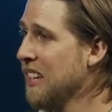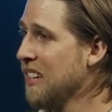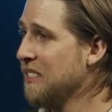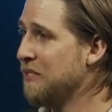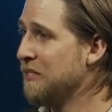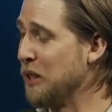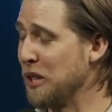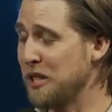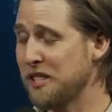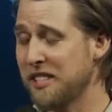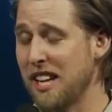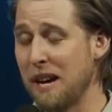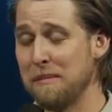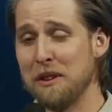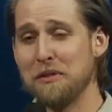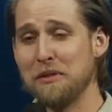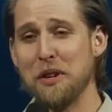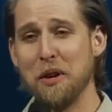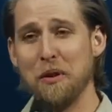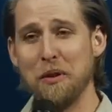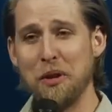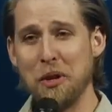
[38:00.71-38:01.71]
For some of
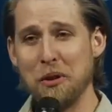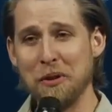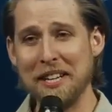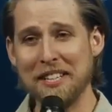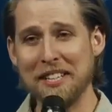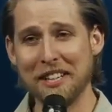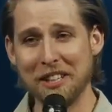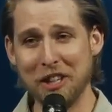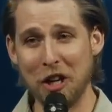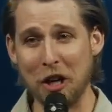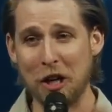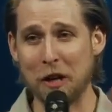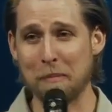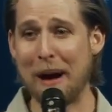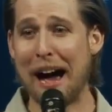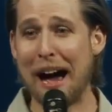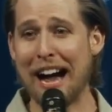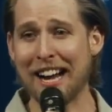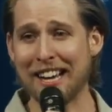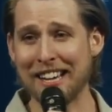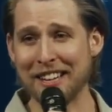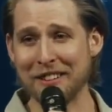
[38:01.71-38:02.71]
you, you need to look
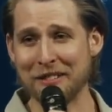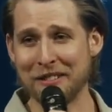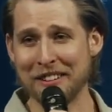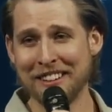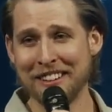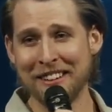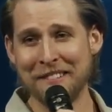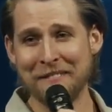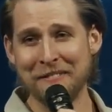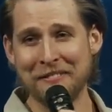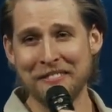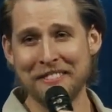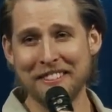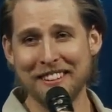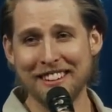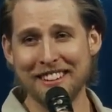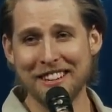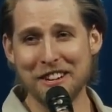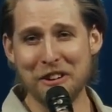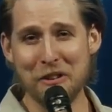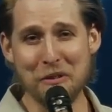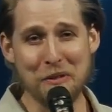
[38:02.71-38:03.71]
back and
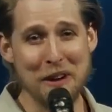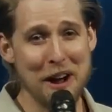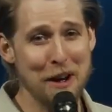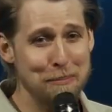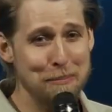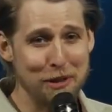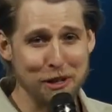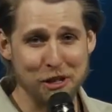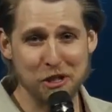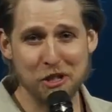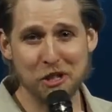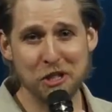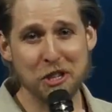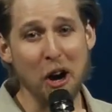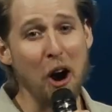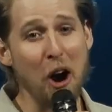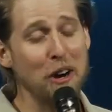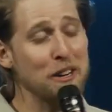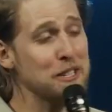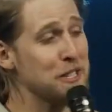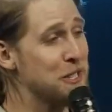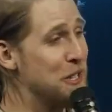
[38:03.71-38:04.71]
rub the
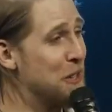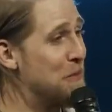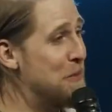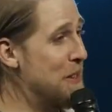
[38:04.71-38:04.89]
scars of